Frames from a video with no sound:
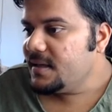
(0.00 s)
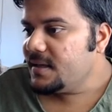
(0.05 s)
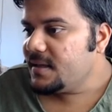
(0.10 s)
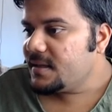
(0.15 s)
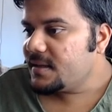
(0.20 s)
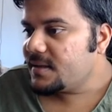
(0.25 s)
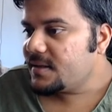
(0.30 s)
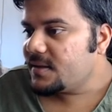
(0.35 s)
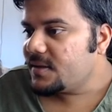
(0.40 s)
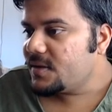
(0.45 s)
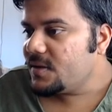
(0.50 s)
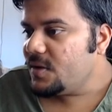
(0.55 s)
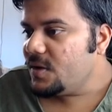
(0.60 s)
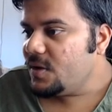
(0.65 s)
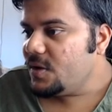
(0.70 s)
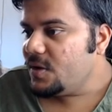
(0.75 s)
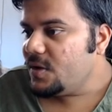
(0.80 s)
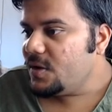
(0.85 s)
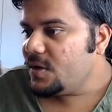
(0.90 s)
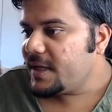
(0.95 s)

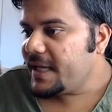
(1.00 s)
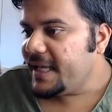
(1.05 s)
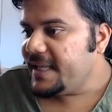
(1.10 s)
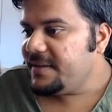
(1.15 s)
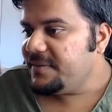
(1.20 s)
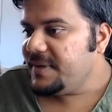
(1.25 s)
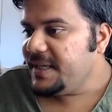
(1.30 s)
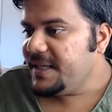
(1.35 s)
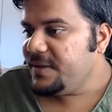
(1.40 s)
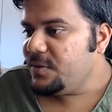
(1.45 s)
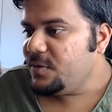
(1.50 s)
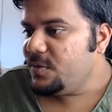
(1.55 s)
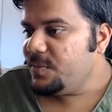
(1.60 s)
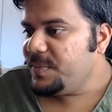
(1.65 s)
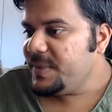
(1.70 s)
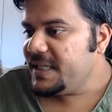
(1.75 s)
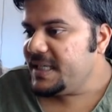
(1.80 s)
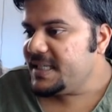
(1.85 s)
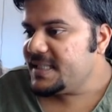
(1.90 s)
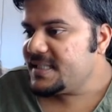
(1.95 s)
So can we do
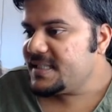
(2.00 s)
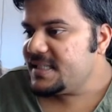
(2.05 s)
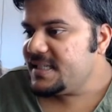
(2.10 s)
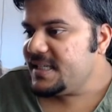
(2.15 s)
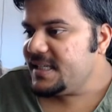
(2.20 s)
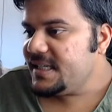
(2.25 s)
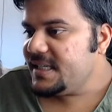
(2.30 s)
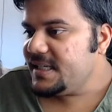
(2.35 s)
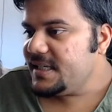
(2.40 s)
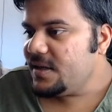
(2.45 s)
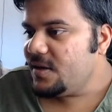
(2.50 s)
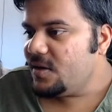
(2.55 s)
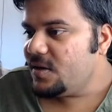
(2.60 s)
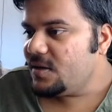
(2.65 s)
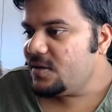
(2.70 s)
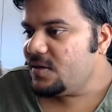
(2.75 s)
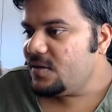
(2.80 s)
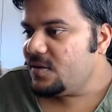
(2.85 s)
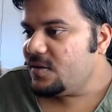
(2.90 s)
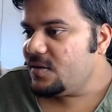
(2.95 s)
PhD
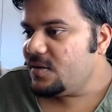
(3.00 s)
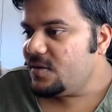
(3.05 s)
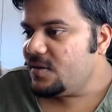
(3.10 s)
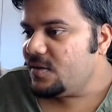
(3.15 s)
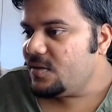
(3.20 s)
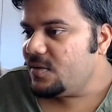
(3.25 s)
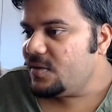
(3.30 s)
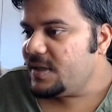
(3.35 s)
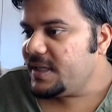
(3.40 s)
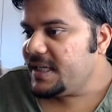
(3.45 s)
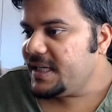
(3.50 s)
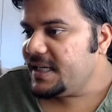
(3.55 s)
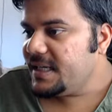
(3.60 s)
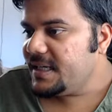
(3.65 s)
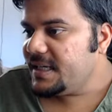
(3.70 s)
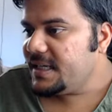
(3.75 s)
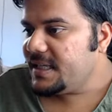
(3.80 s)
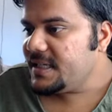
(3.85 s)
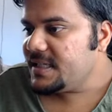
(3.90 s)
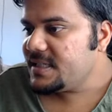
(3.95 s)
on
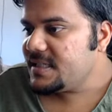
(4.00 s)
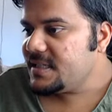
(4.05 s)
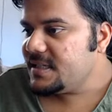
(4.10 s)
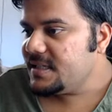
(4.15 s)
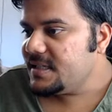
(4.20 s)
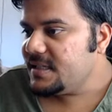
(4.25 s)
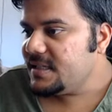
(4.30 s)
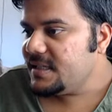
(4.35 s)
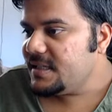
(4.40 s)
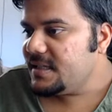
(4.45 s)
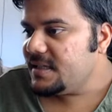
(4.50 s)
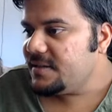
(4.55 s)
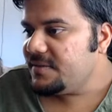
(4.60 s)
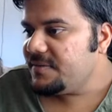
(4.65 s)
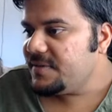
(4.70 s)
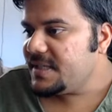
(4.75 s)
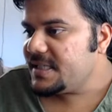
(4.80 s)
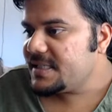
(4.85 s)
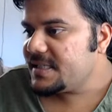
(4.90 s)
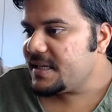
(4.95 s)
orientation year
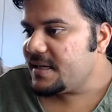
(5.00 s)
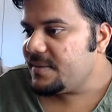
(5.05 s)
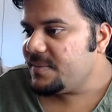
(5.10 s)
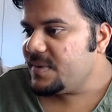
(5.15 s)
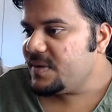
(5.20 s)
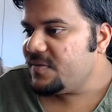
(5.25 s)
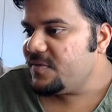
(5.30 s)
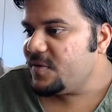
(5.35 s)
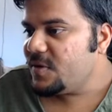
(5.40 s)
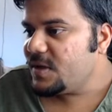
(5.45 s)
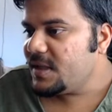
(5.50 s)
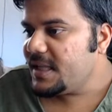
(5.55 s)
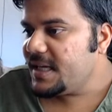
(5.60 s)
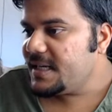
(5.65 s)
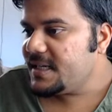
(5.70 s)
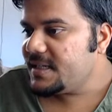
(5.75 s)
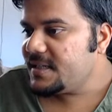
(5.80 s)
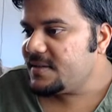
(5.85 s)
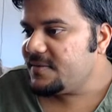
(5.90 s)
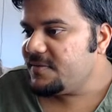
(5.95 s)
visa? Before
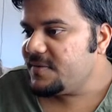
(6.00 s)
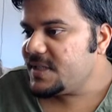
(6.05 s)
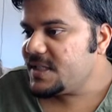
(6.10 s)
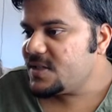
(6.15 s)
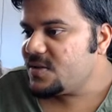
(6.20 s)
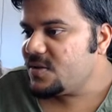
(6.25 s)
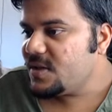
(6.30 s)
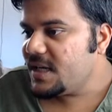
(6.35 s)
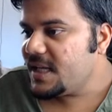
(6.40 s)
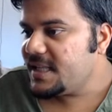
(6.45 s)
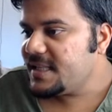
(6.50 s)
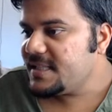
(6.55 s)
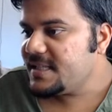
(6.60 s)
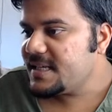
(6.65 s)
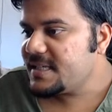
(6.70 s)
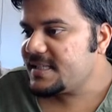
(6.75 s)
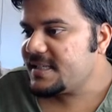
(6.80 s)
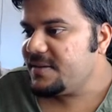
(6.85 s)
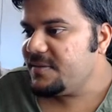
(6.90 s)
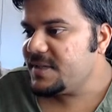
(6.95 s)
that, Vishwanath is
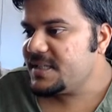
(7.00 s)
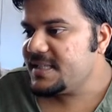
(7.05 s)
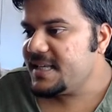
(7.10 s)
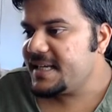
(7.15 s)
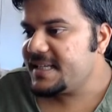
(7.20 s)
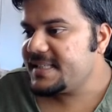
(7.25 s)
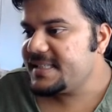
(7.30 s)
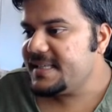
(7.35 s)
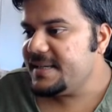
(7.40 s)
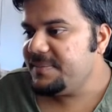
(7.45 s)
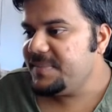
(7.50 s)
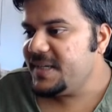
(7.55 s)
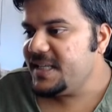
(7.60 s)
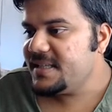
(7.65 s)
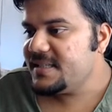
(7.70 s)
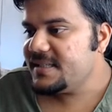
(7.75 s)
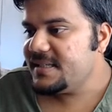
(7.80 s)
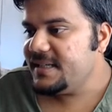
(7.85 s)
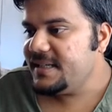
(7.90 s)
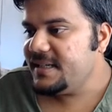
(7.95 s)
asking, what is the
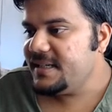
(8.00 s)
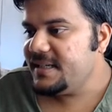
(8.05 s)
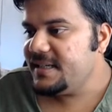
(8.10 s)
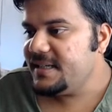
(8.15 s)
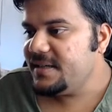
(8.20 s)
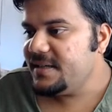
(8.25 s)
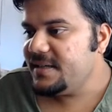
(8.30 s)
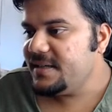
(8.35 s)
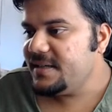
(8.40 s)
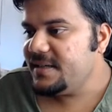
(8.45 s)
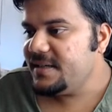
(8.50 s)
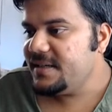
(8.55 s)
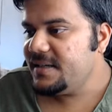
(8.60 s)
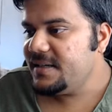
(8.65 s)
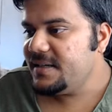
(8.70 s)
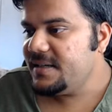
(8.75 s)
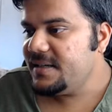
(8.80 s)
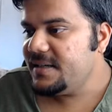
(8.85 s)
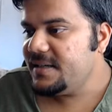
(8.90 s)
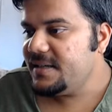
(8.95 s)
acceptance rate of Delft for
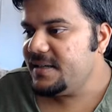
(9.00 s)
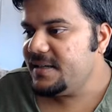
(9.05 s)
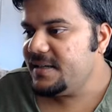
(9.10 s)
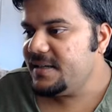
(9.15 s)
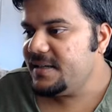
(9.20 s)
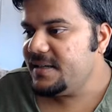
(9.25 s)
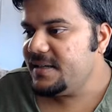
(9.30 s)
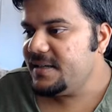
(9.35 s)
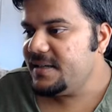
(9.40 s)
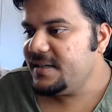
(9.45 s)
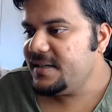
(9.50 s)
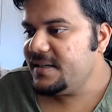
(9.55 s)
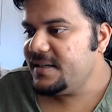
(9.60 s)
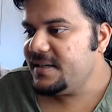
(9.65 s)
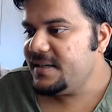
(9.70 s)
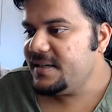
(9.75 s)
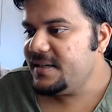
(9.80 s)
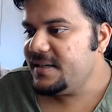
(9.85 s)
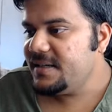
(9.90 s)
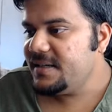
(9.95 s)
MS in CSE? So
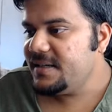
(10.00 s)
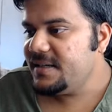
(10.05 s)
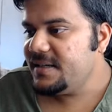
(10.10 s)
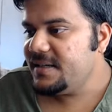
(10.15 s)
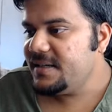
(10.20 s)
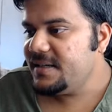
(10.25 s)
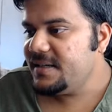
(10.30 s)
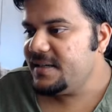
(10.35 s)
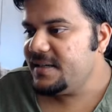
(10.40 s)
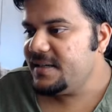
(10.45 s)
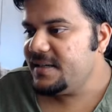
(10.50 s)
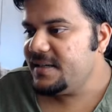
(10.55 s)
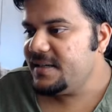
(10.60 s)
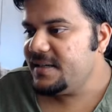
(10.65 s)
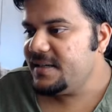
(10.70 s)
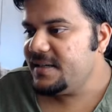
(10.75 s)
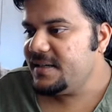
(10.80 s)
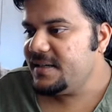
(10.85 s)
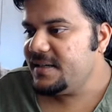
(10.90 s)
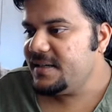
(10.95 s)
if I remember
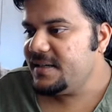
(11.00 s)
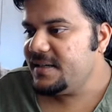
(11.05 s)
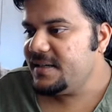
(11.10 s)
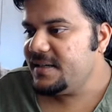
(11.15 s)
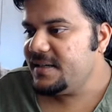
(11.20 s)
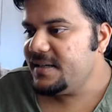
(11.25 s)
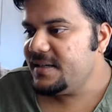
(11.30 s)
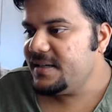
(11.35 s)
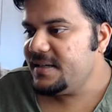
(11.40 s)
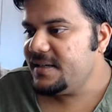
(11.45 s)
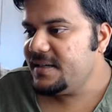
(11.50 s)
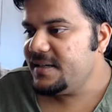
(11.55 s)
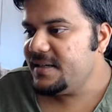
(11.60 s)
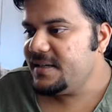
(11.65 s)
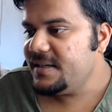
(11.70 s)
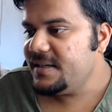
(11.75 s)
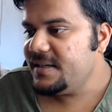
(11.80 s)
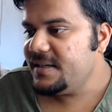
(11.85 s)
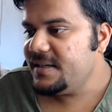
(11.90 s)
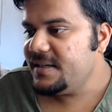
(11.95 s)
correctly, 5 years back, it was